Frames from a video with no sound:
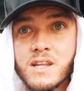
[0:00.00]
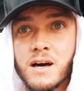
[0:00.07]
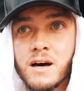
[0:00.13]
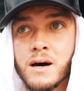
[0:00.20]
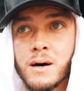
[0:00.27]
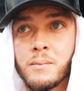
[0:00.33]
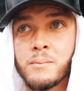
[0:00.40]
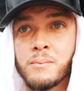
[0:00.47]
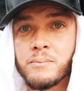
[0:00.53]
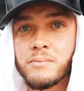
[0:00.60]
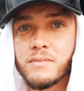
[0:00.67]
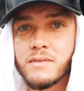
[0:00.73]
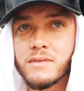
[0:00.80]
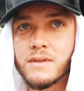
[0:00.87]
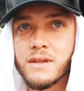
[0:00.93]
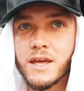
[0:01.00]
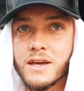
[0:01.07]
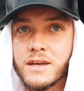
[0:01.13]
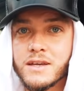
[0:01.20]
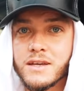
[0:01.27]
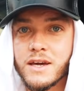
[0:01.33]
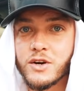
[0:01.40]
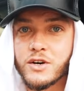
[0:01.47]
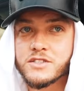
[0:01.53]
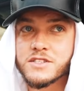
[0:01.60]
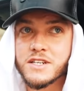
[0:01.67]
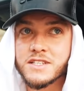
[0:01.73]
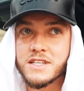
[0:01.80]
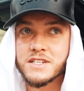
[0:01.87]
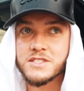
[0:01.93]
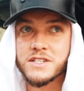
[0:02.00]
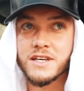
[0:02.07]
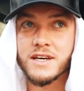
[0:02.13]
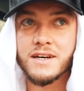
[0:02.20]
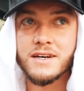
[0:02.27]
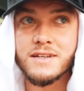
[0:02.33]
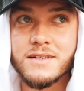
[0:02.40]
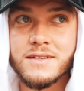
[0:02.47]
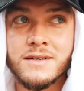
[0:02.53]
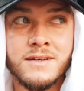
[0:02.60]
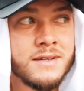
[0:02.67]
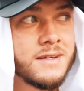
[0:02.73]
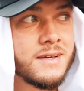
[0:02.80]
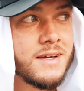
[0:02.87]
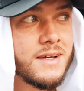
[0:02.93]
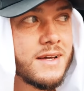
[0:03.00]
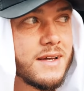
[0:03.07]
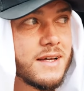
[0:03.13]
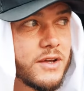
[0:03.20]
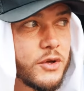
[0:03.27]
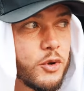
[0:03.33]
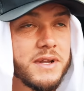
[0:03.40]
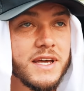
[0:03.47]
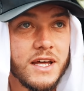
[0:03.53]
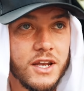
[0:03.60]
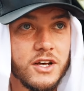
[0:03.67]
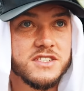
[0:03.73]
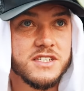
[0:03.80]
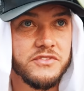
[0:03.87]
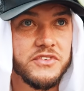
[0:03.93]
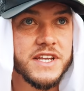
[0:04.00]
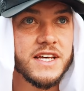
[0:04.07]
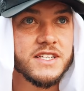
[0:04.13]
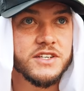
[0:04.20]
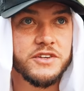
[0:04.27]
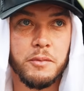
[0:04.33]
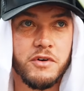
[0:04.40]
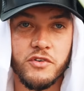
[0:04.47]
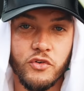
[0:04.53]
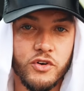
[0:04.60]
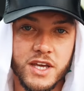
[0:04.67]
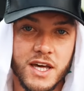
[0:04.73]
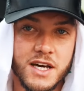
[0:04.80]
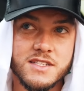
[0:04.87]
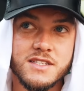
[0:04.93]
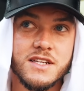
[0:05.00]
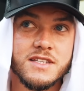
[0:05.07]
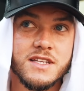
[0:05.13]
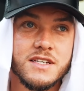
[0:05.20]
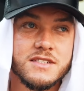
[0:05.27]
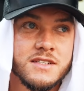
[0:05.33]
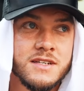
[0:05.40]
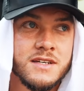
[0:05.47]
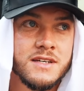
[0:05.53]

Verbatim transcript: Um, he ain't, he ain't got to the desert yet. You normally get lost in the desert, not before you get to the desert.